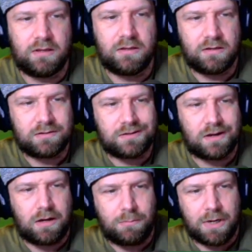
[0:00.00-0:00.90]
The Bears
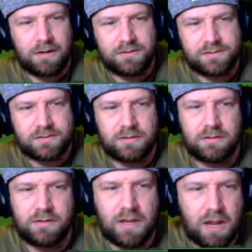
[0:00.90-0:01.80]
and the Vikings.
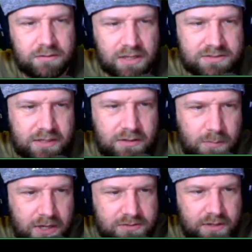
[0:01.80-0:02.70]
Uh, I'll, I'll, take the uh,
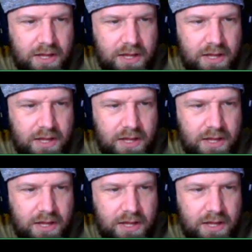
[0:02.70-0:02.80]
hmm. Bears.